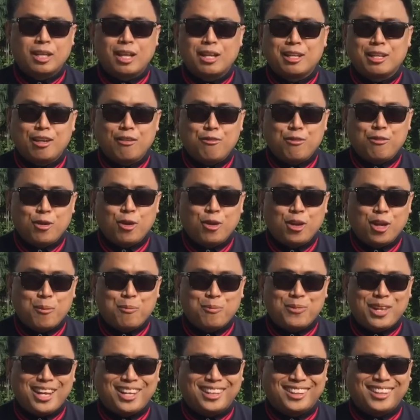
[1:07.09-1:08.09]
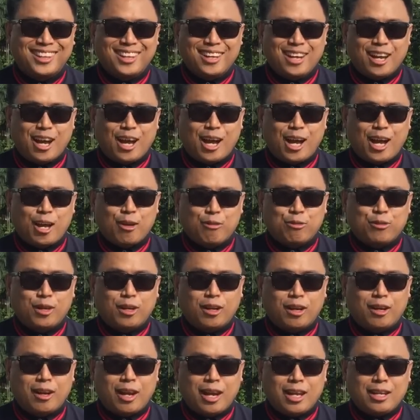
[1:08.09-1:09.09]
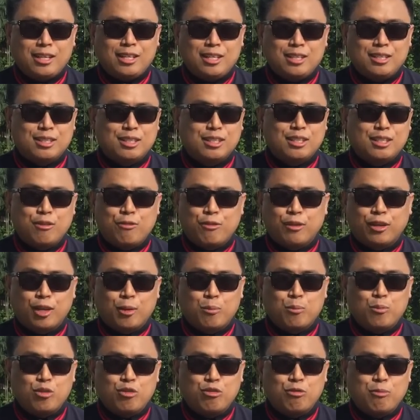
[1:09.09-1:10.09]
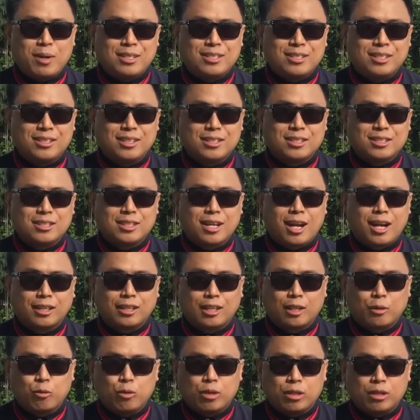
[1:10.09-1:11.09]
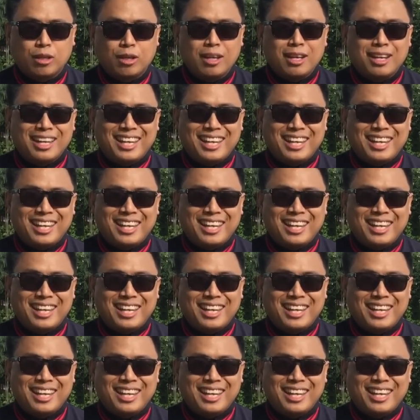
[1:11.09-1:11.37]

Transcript: But I'll give you an update uh, if there are any significant movements in the stock that would